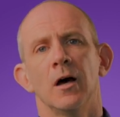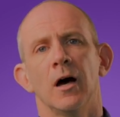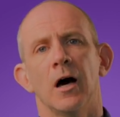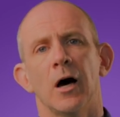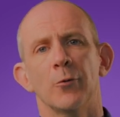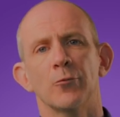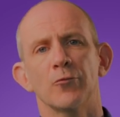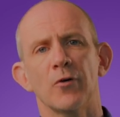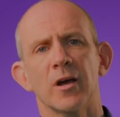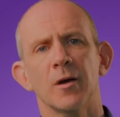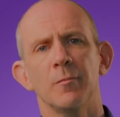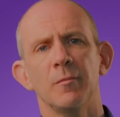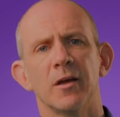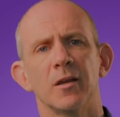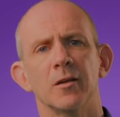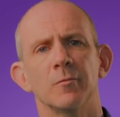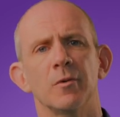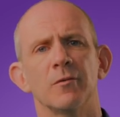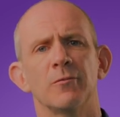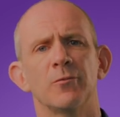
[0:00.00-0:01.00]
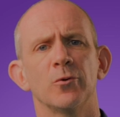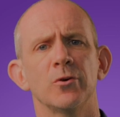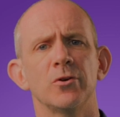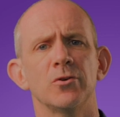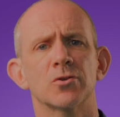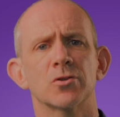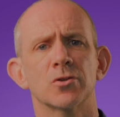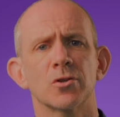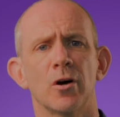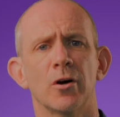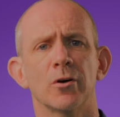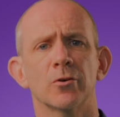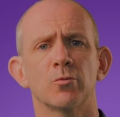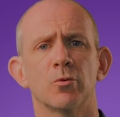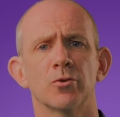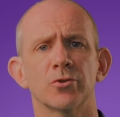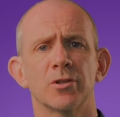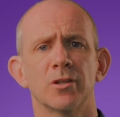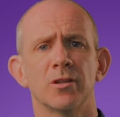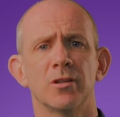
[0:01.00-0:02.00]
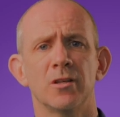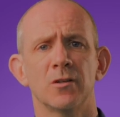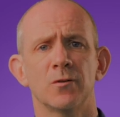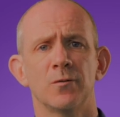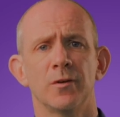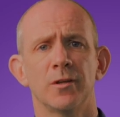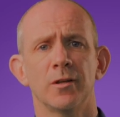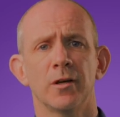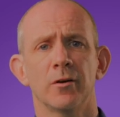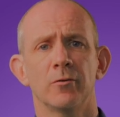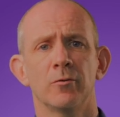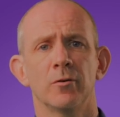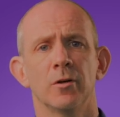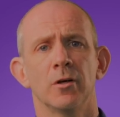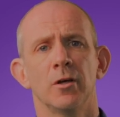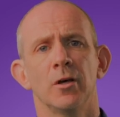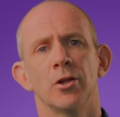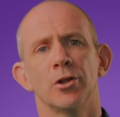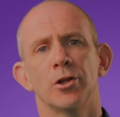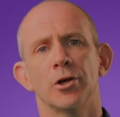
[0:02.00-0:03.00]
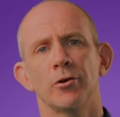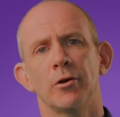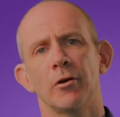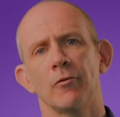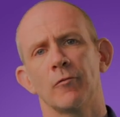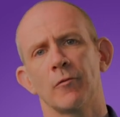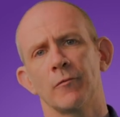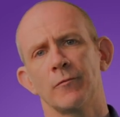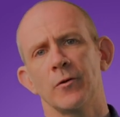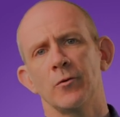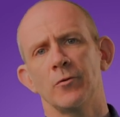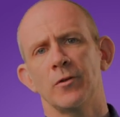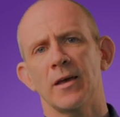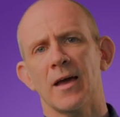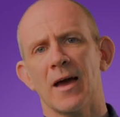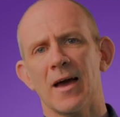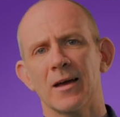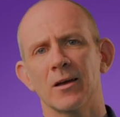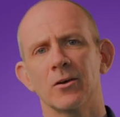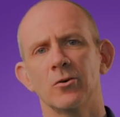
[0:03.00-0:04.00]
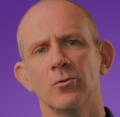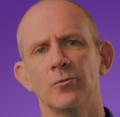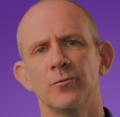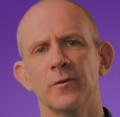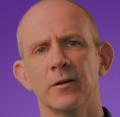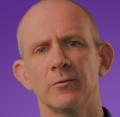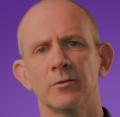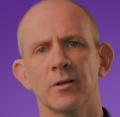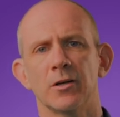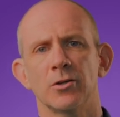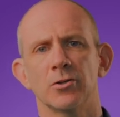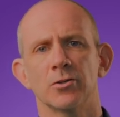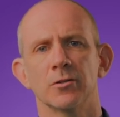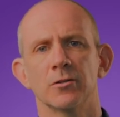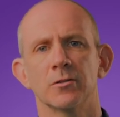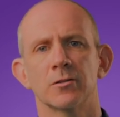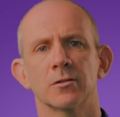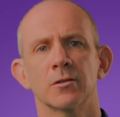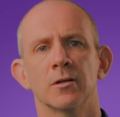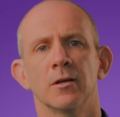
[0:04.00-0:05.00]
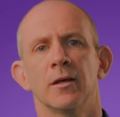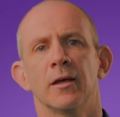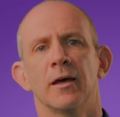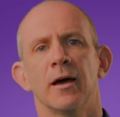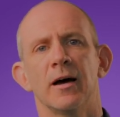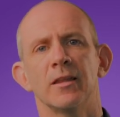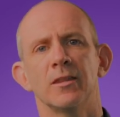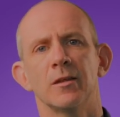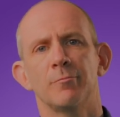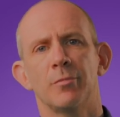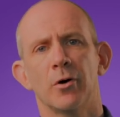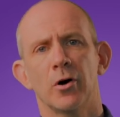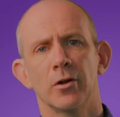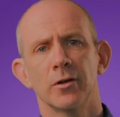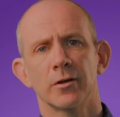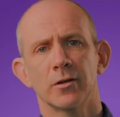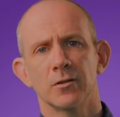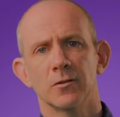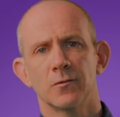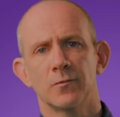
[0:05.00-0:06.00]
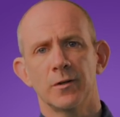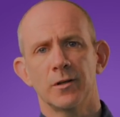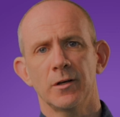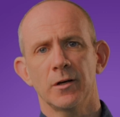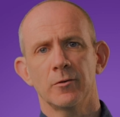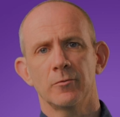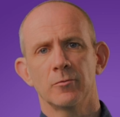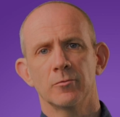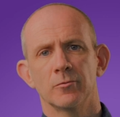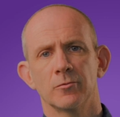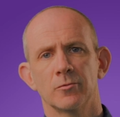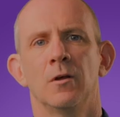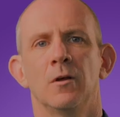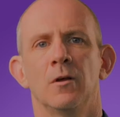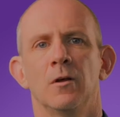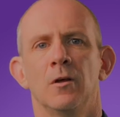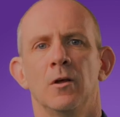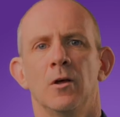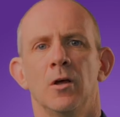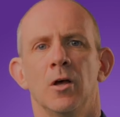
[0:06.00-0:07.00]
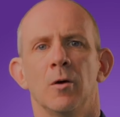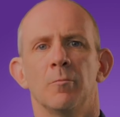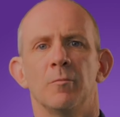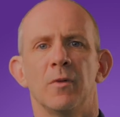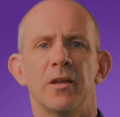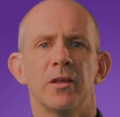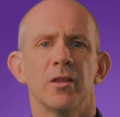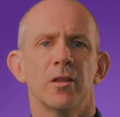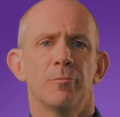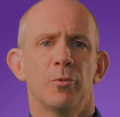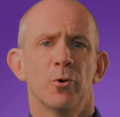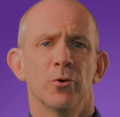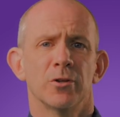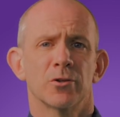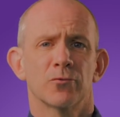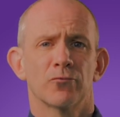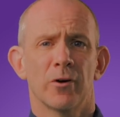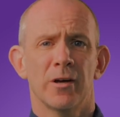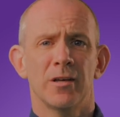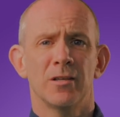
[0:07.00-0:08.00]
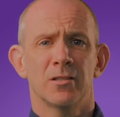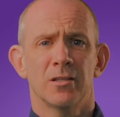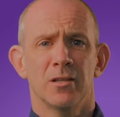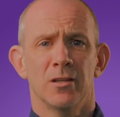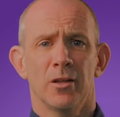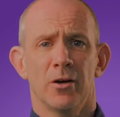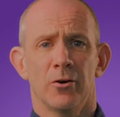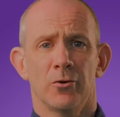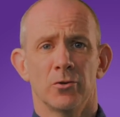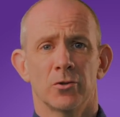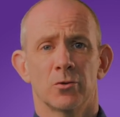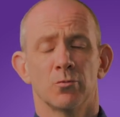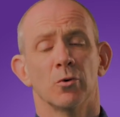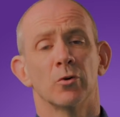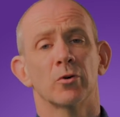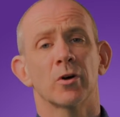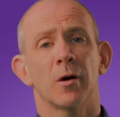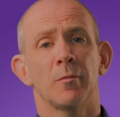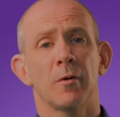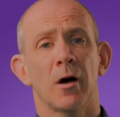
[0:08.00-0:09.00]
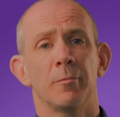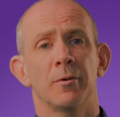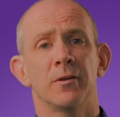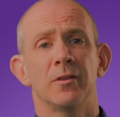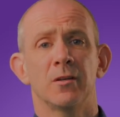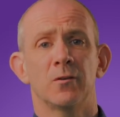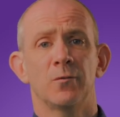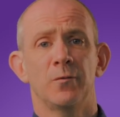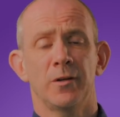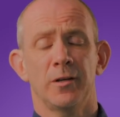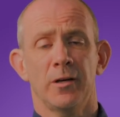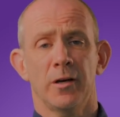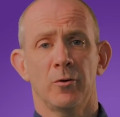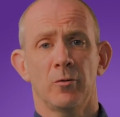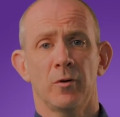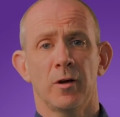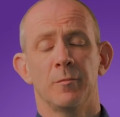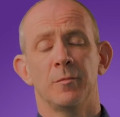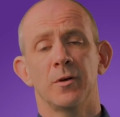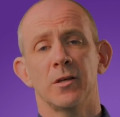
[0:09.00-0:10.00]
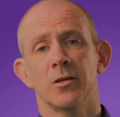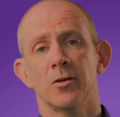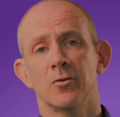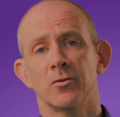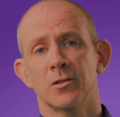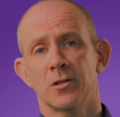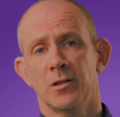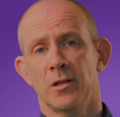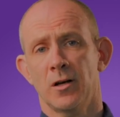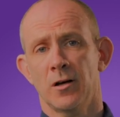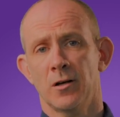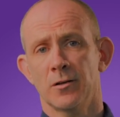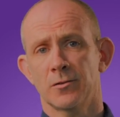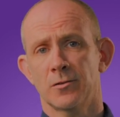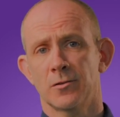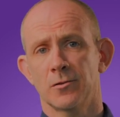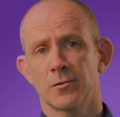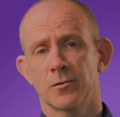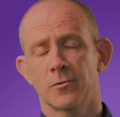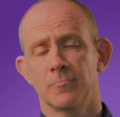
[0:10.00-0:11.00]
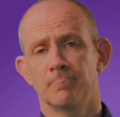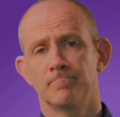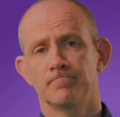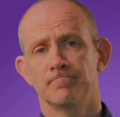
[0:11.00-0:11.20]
I would recommend before you start watching this video that you review the angle foundations and the polygons video. Many of the points raised in those will come up in this video and be used in the answers.